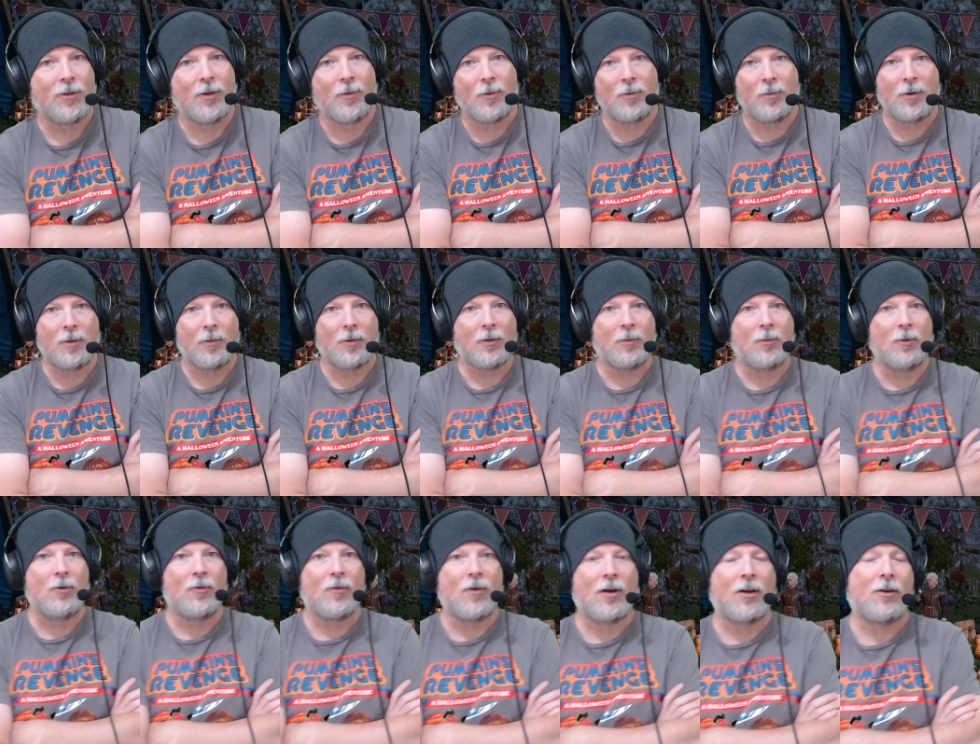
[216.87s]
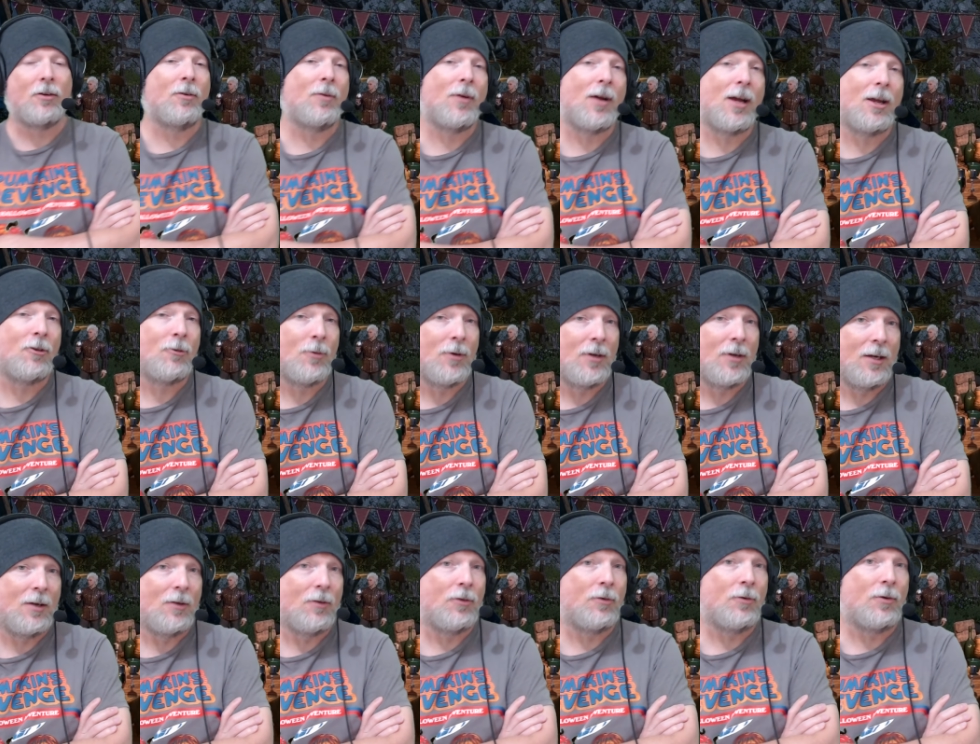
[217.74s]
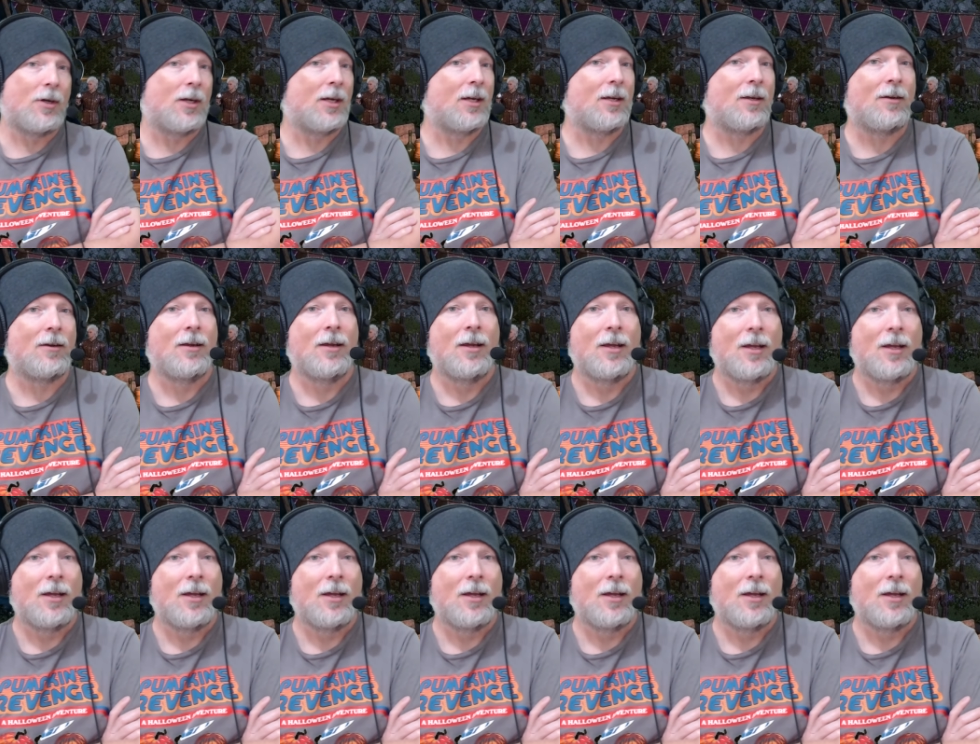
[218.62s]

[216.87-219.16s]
they would be able to move on to do Icewind Dale three and